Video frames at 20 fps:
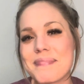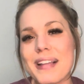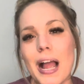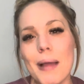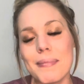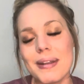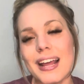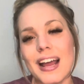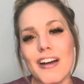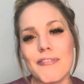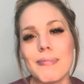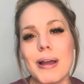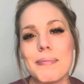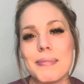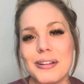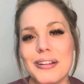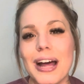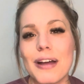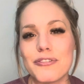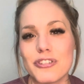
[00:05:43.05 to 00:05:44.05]
I'm going to have my
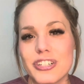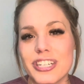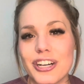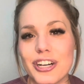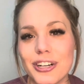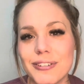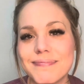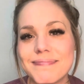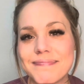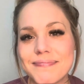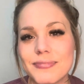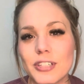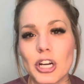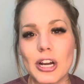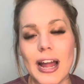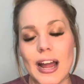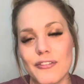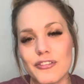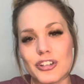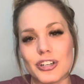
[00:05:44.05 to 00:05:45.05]
meal after dinner or
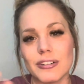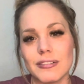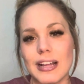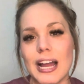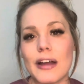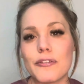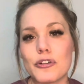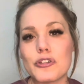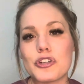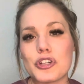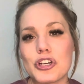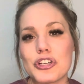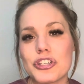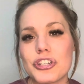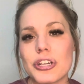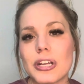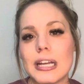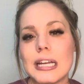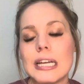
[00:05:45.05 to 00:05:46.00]
after after church.